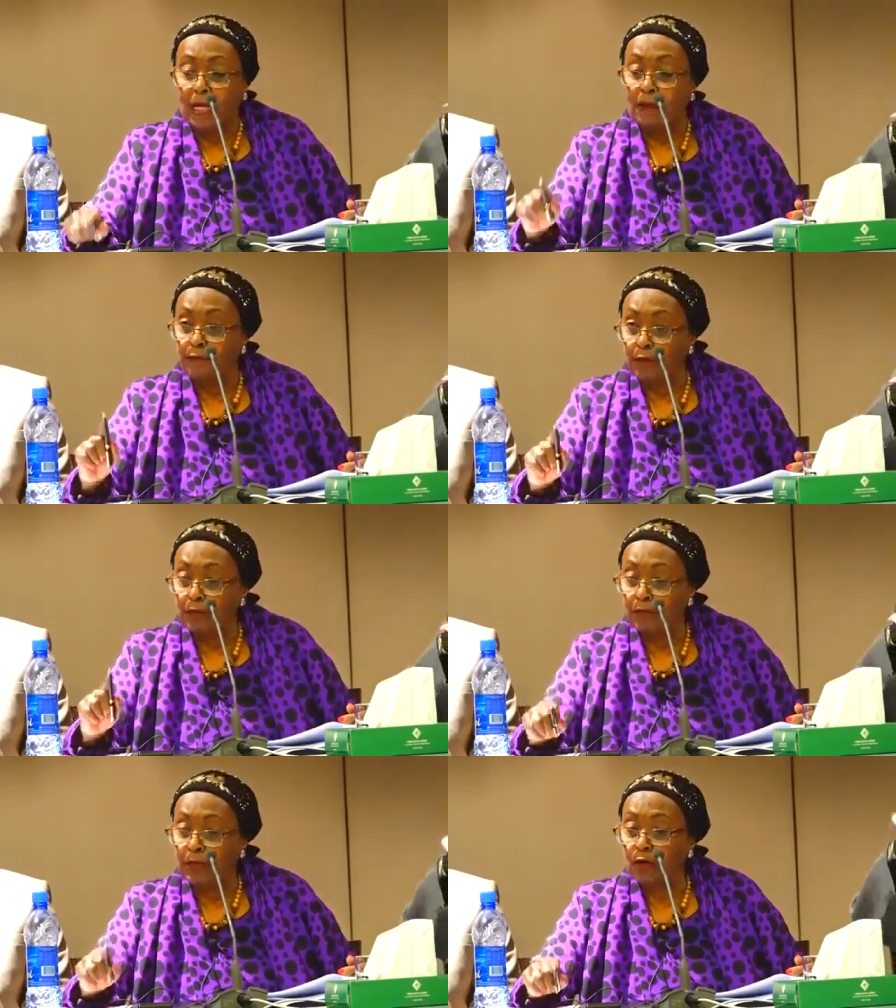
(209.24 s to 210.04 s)
And for
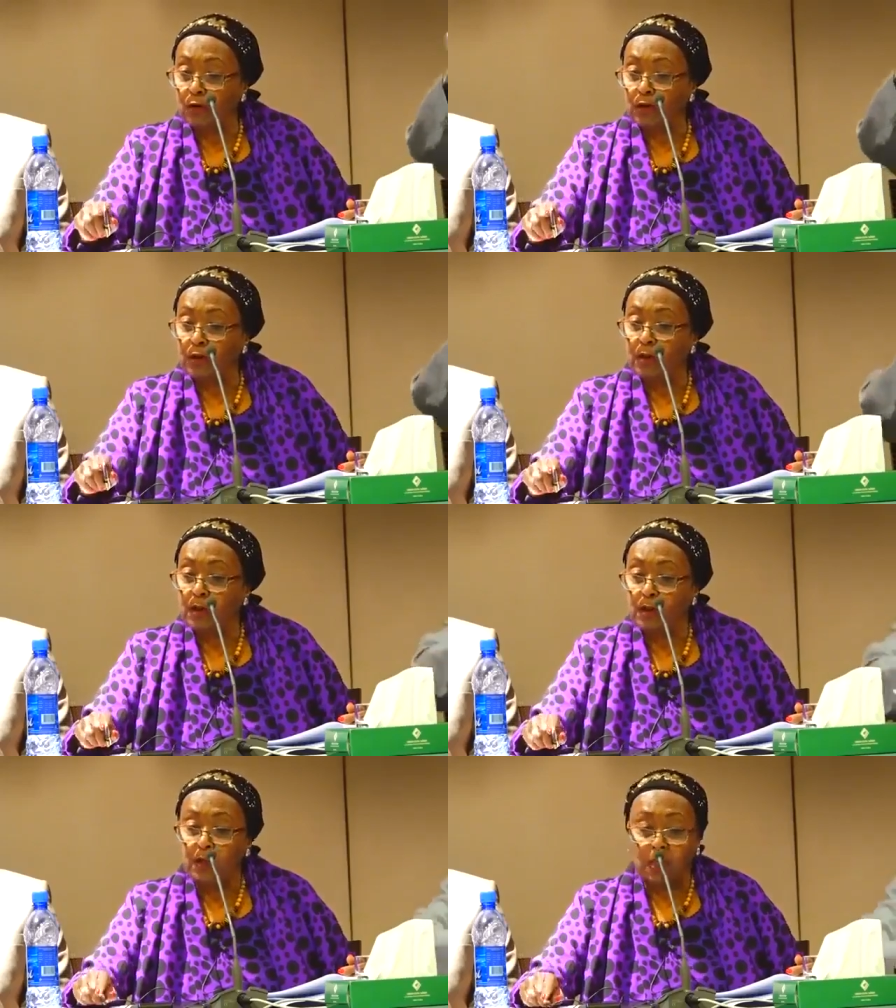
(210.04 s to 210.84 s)
the record,
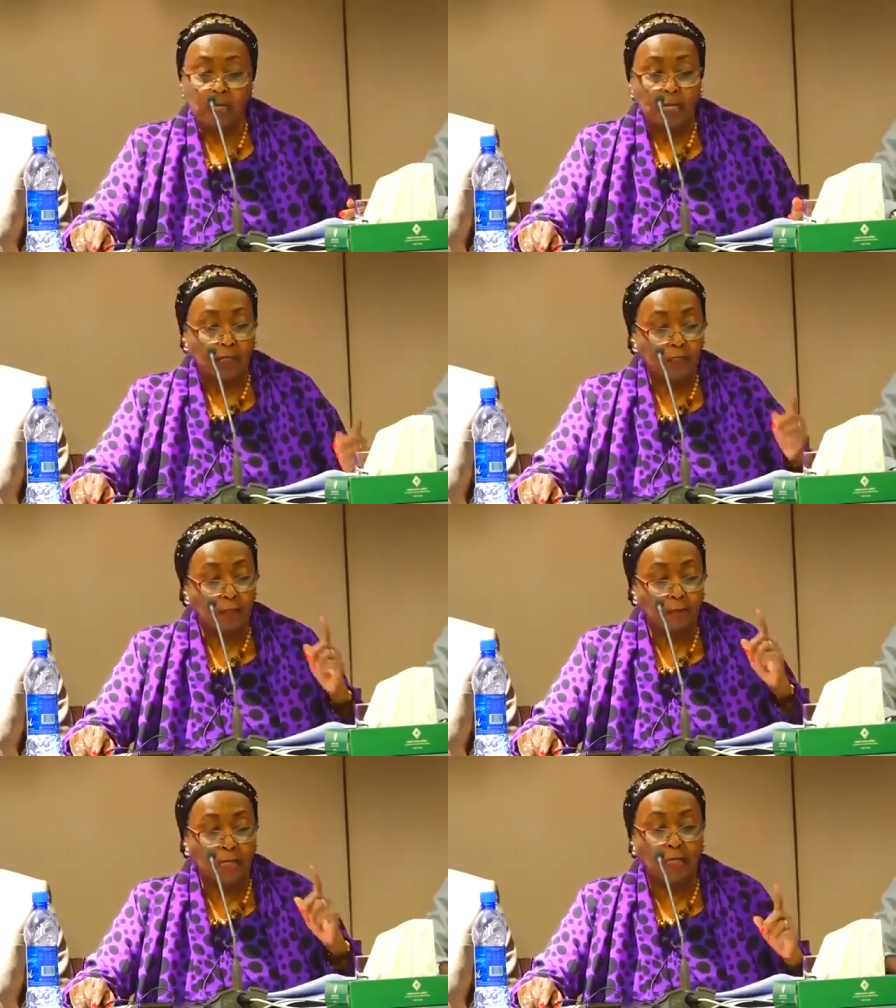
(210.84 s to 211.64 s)

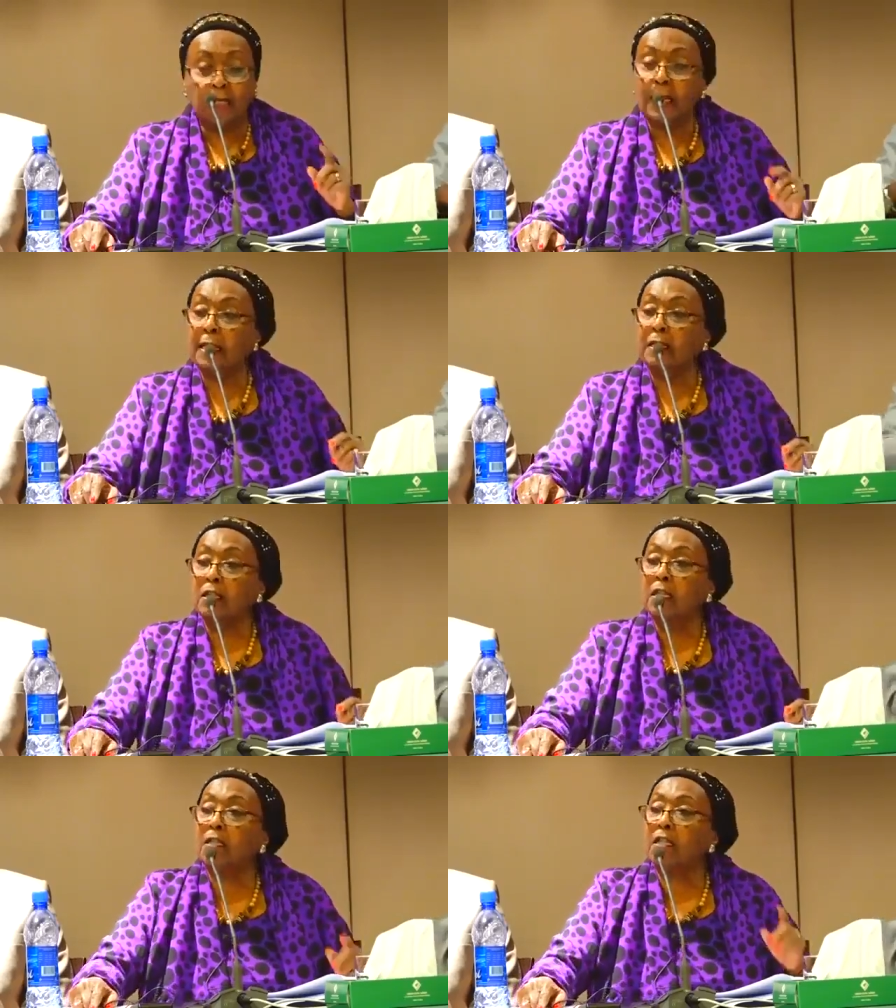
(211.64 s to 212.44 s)

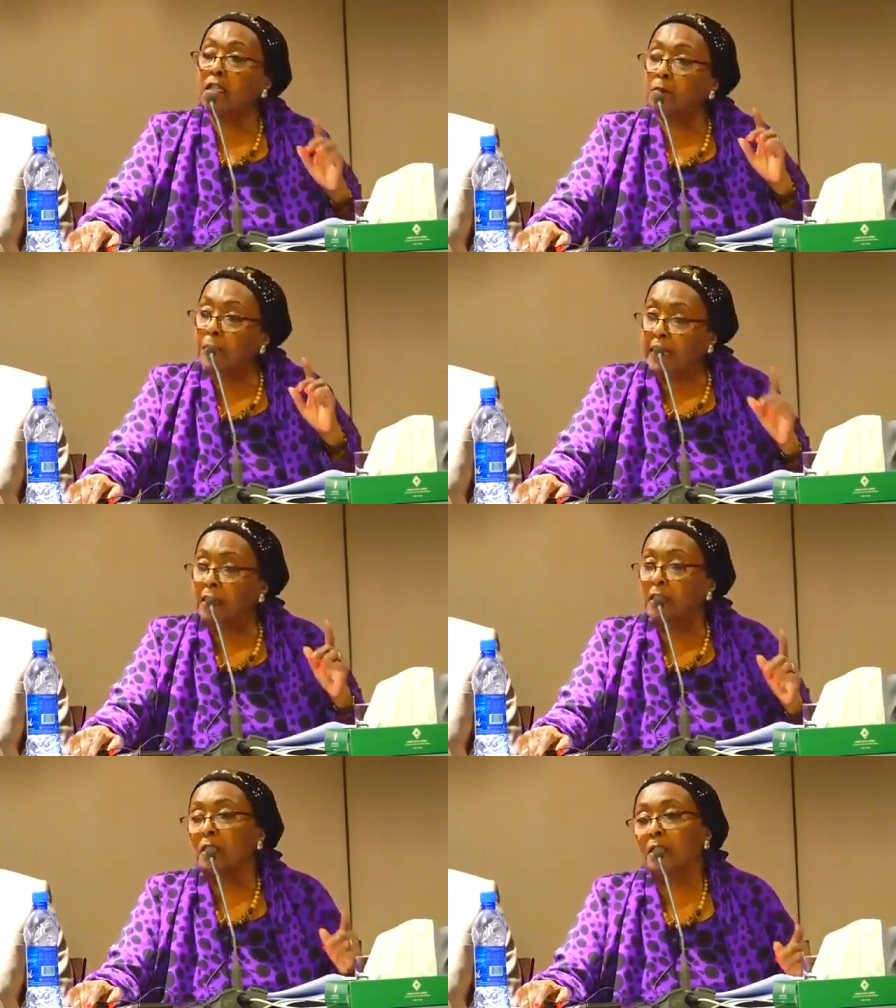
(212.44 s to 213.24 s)
Somaliland
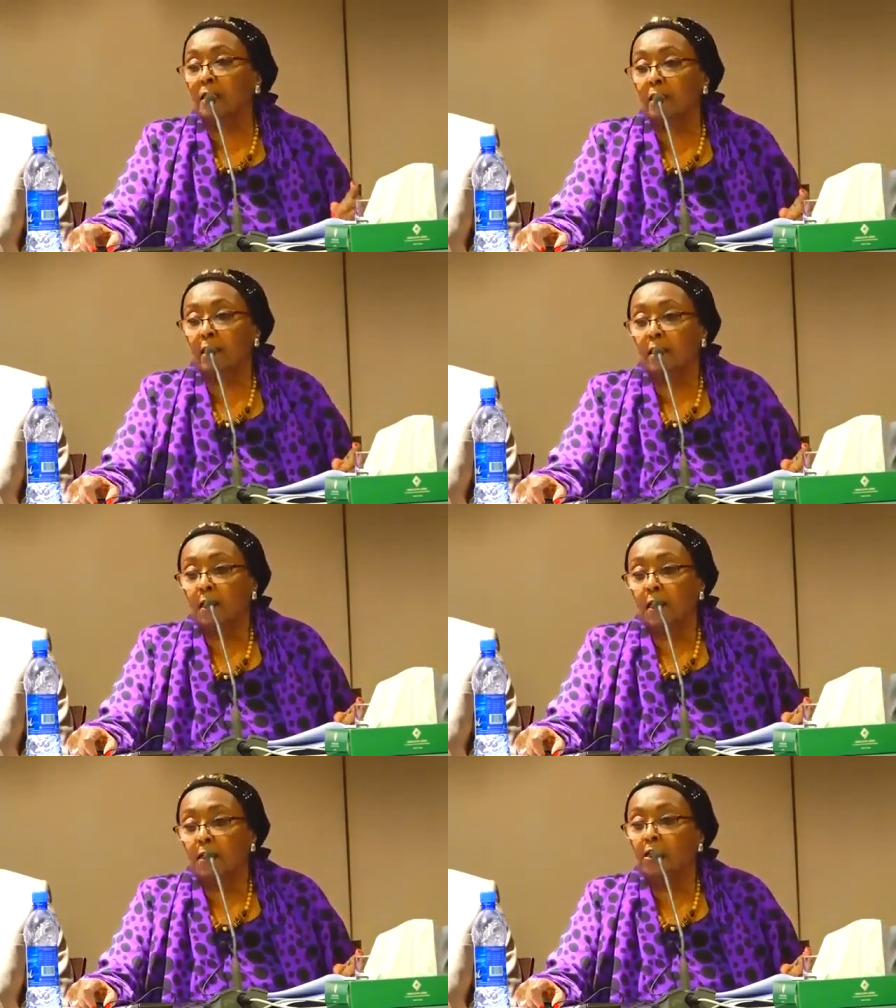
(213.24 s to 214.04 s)
respects
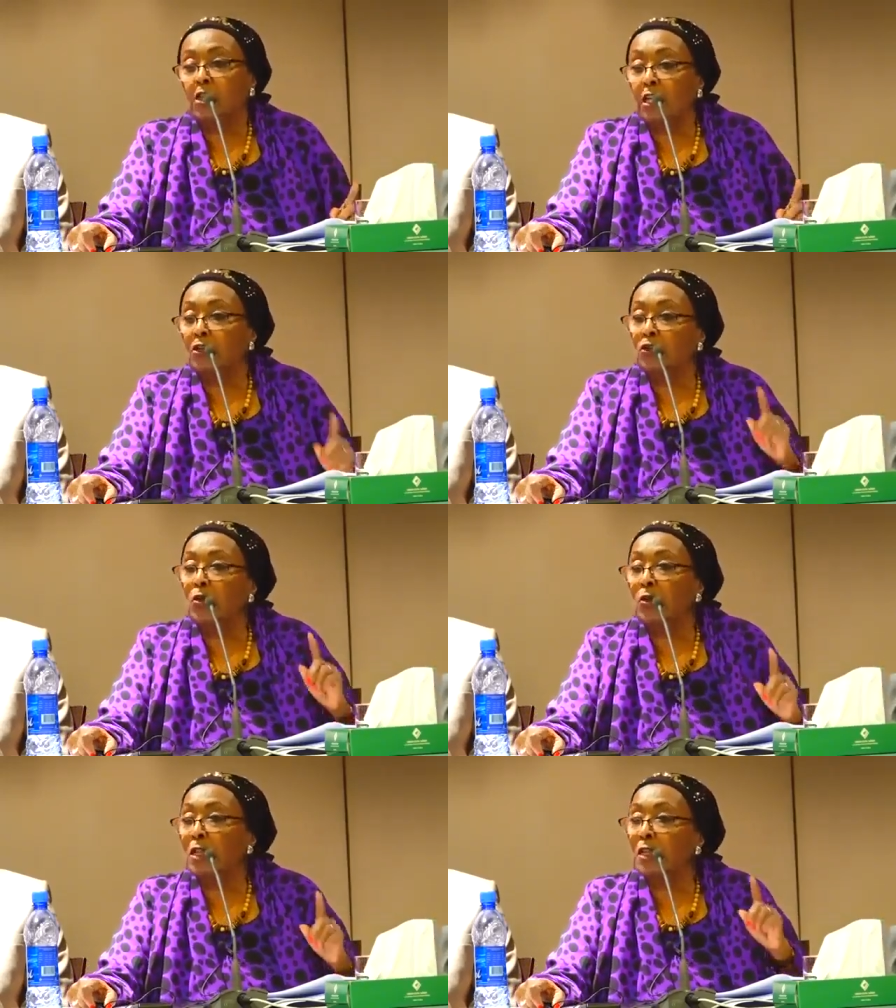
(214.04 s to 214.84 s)
the
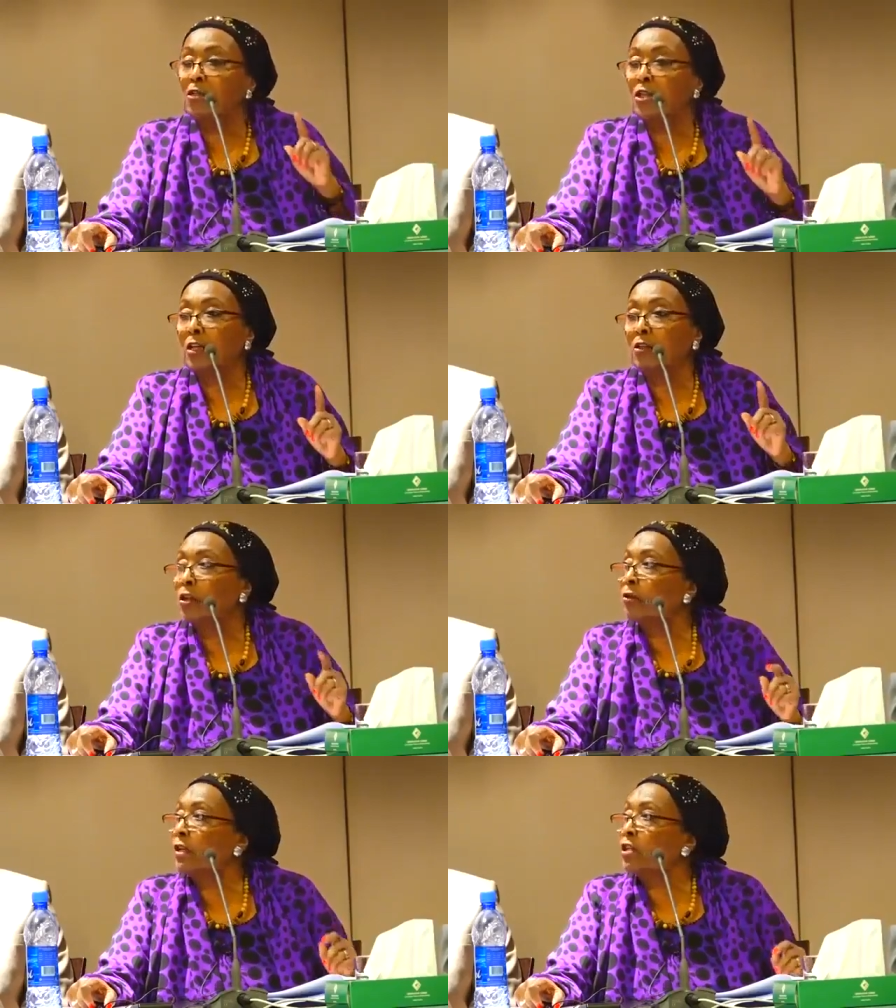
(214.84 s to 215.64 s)
territorial
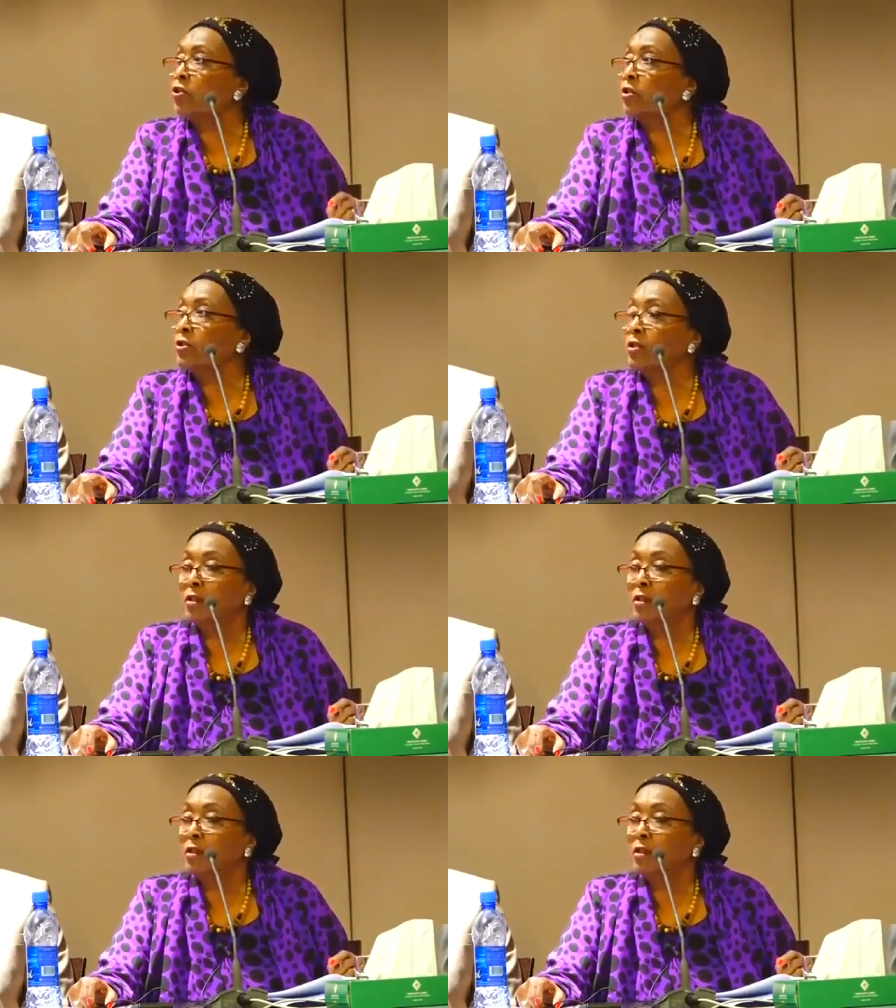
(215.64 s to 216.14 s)
integrity of nations.